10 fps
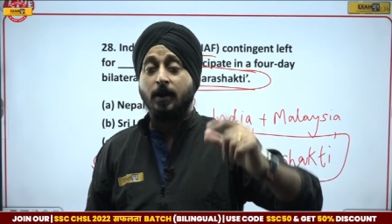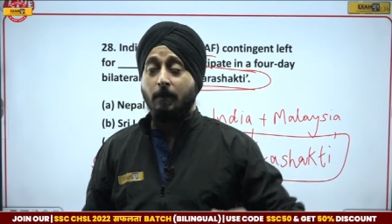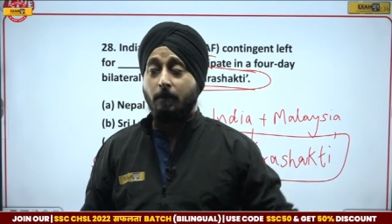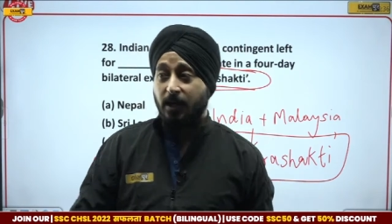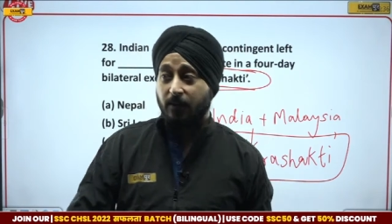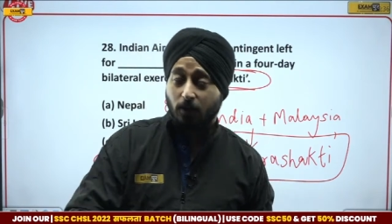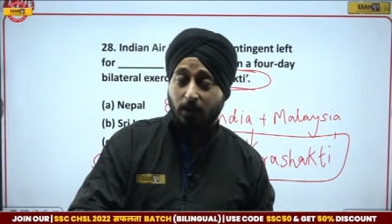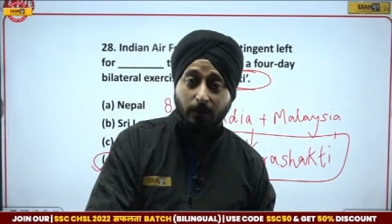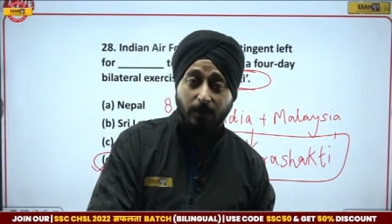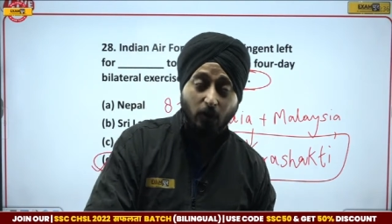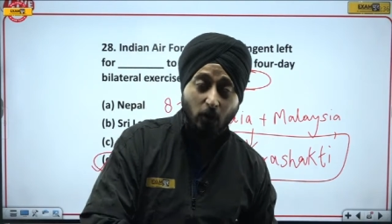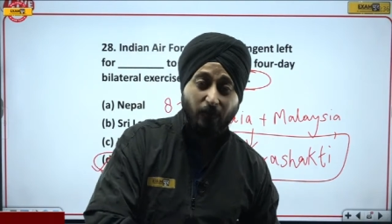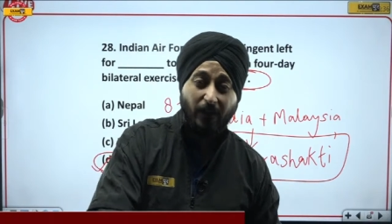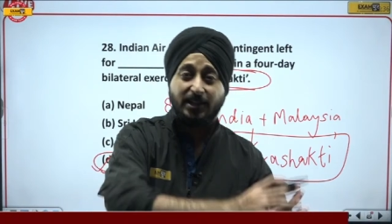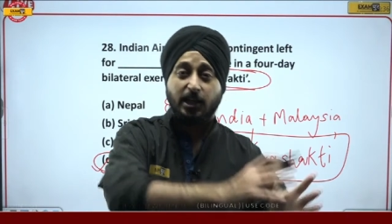But if you come, if you do
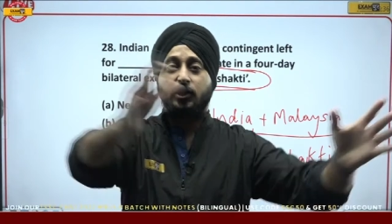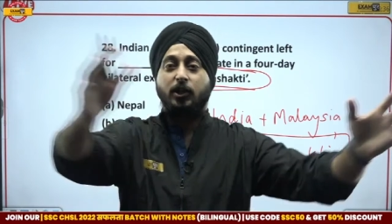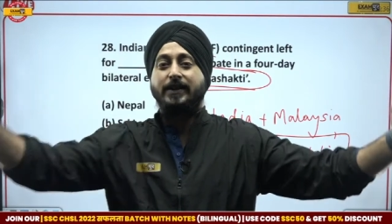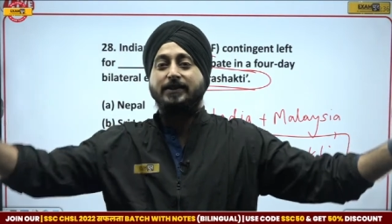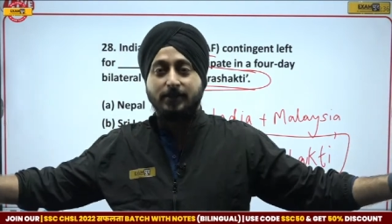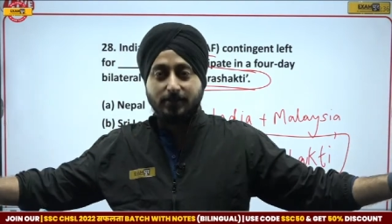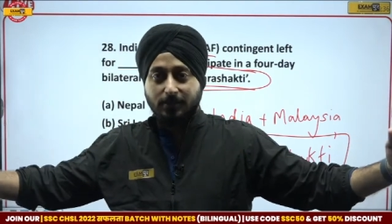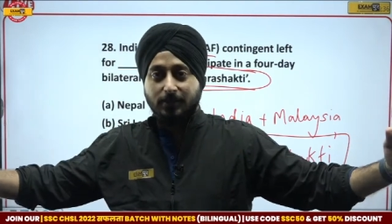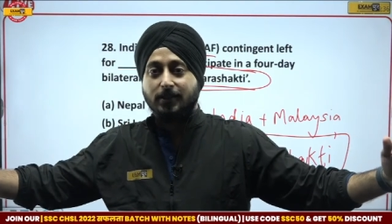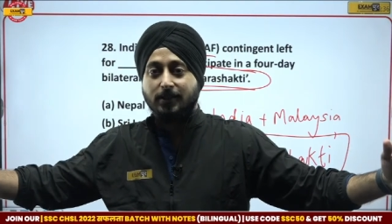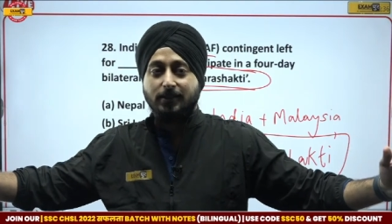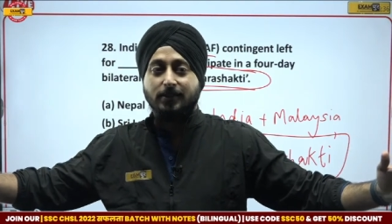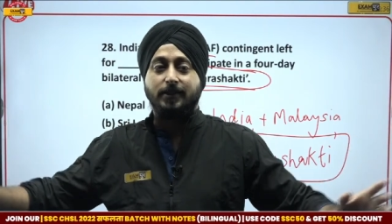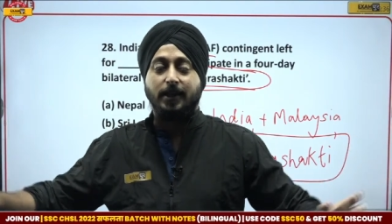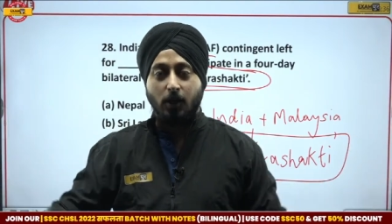5,000 questions,
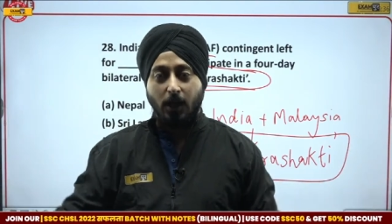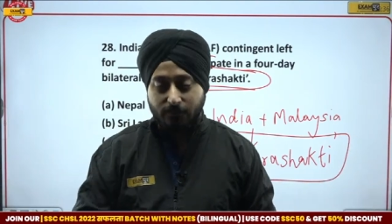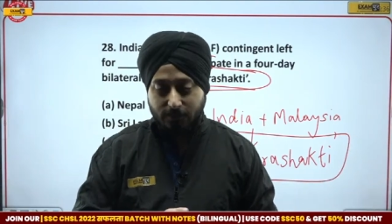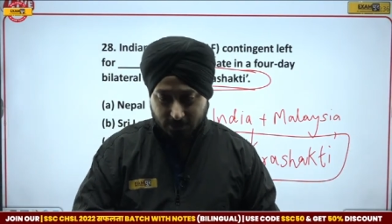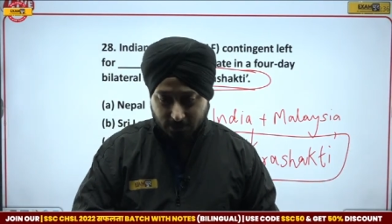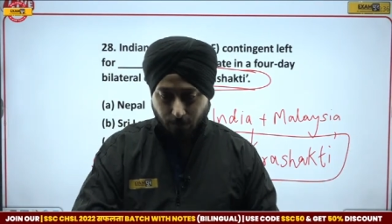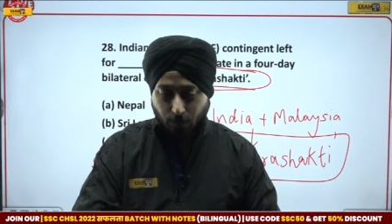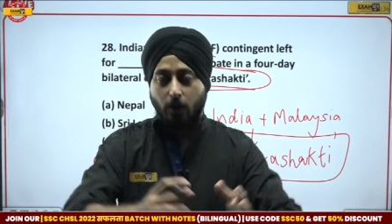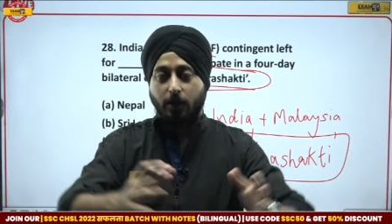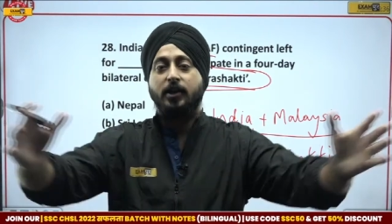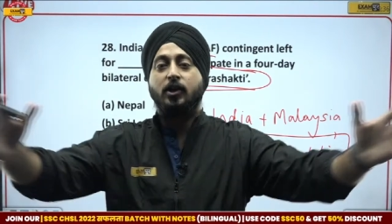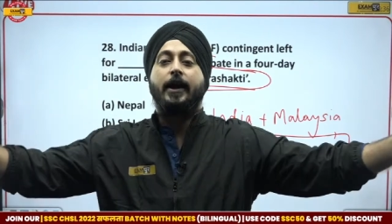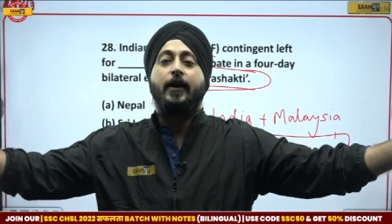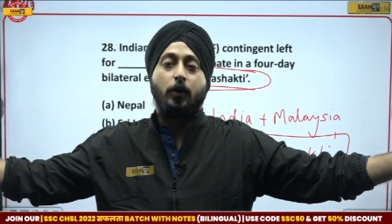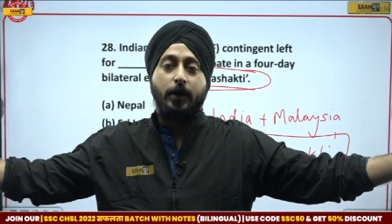then you have just broadened your
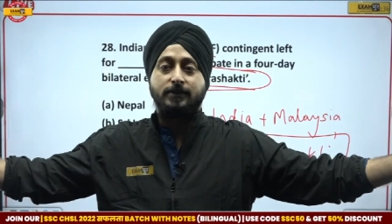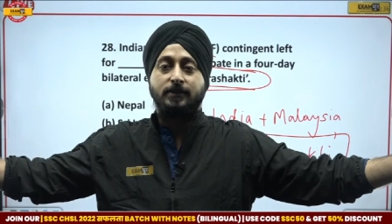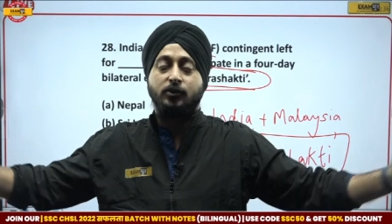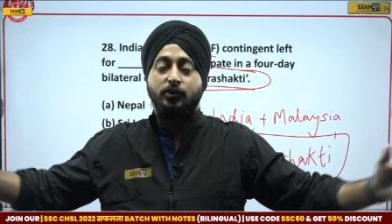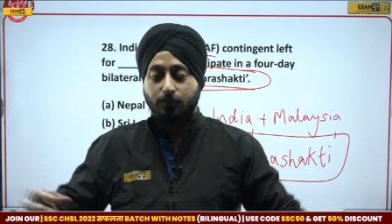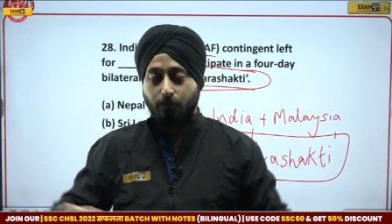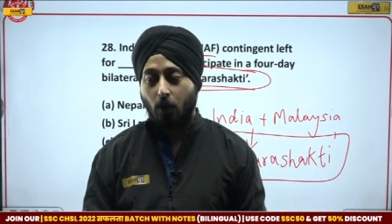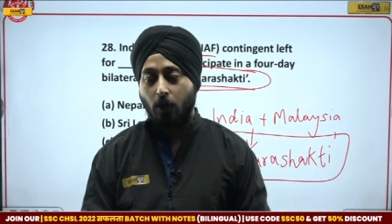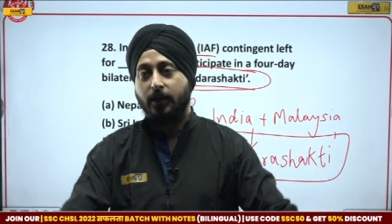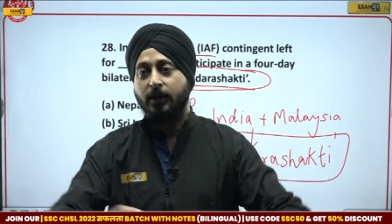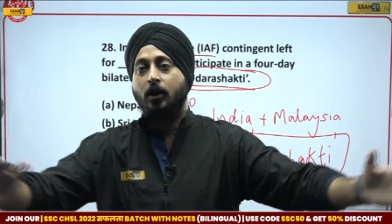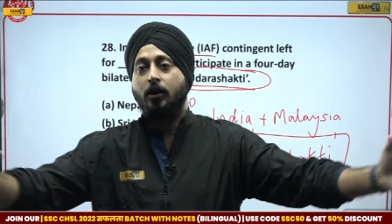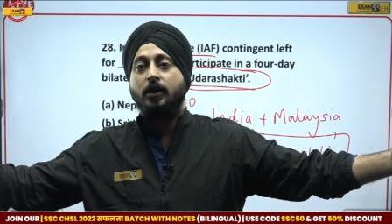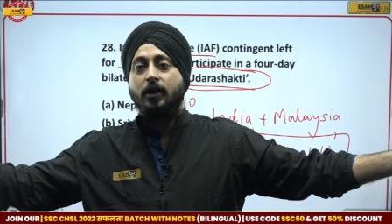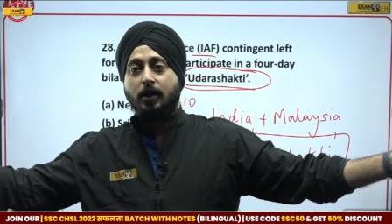horizon. You just broadened your
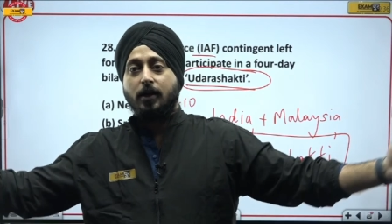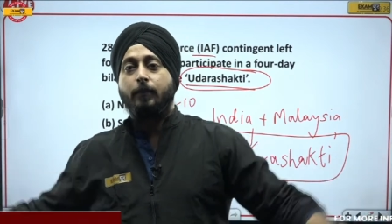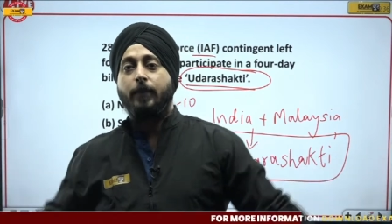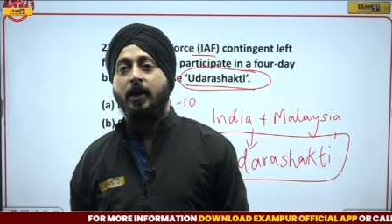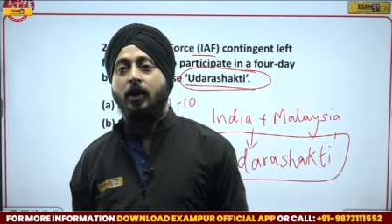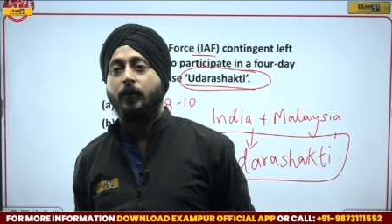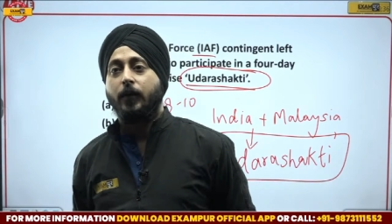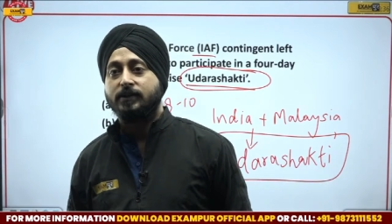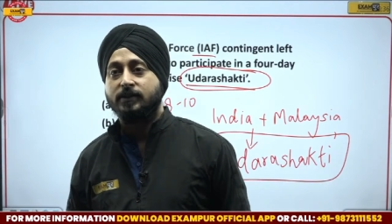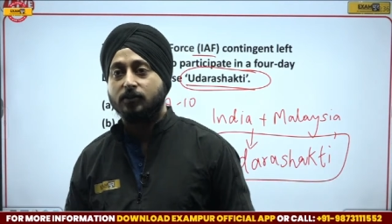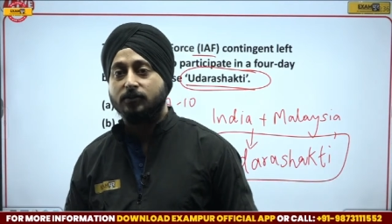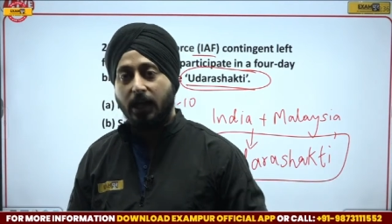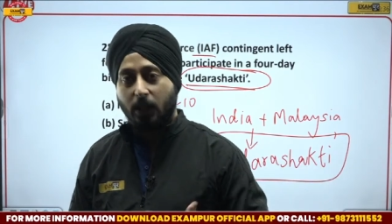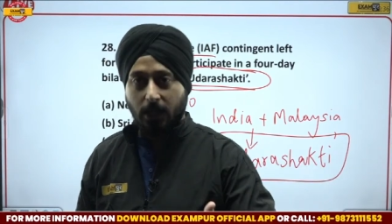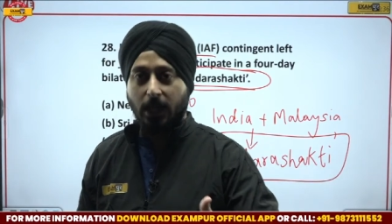uh, bank of questions. So
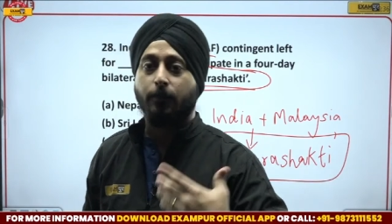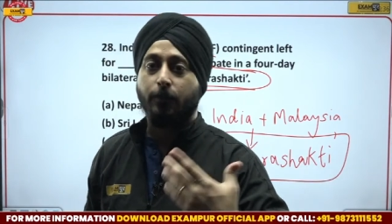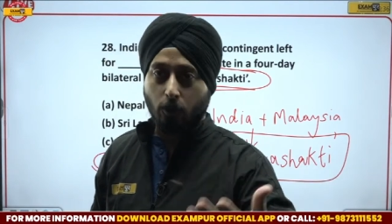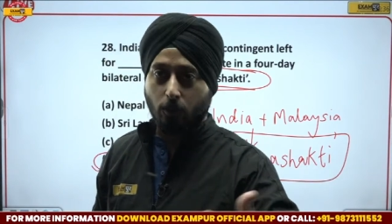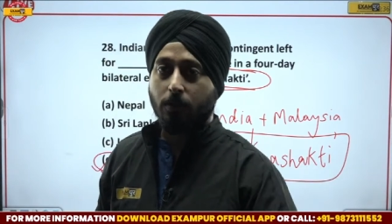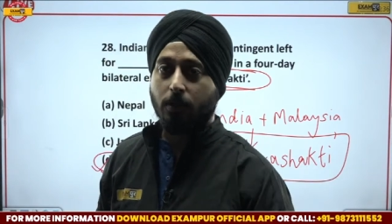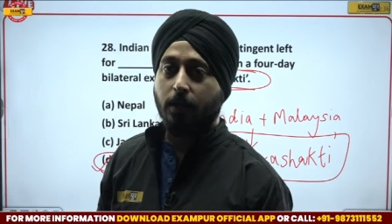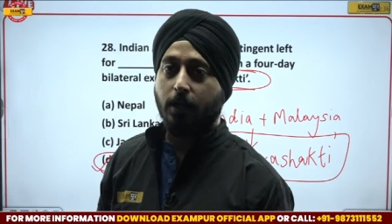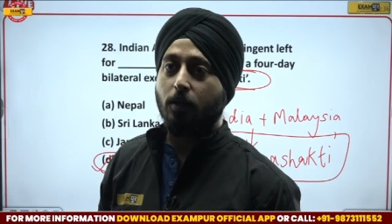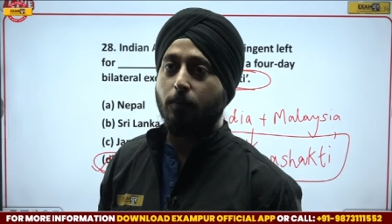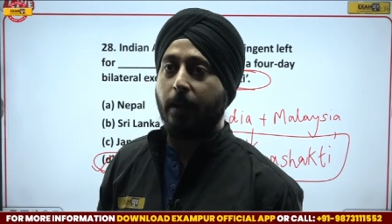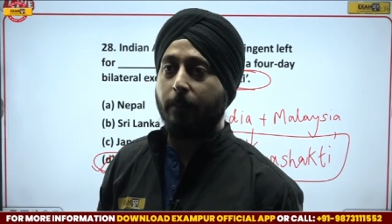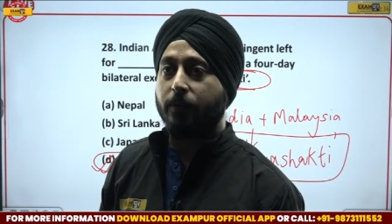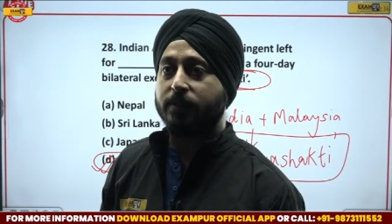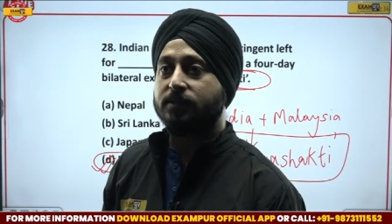that will help you to you know map
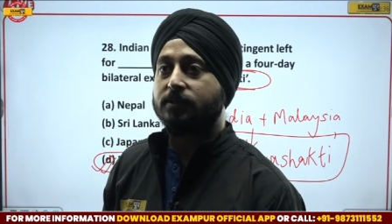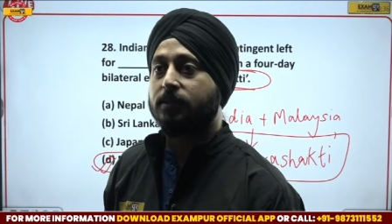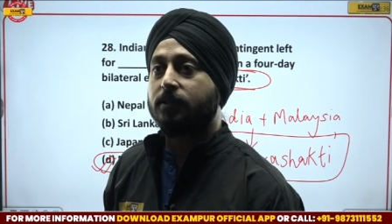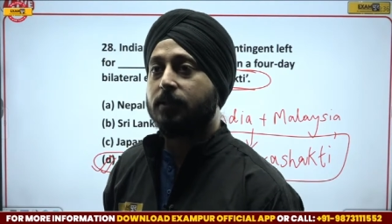questions.